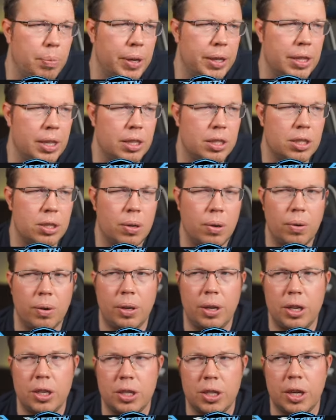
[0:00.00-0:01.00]
but this
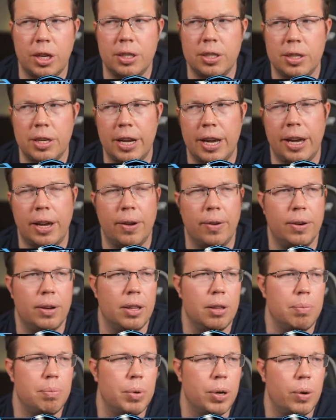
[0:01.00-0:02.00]
totally shuts
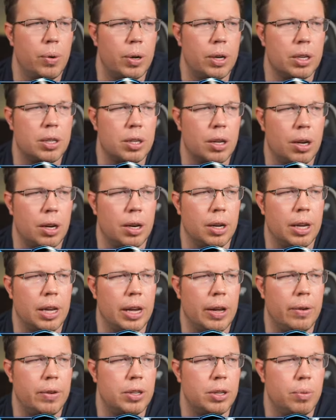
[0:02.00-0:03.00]
down the Bo-Katan
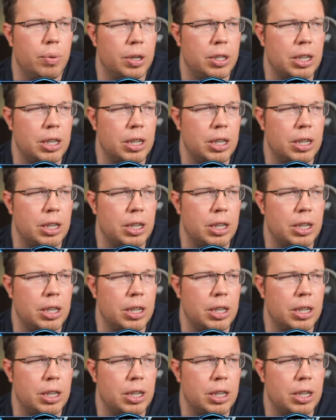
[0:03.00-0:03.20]
counter,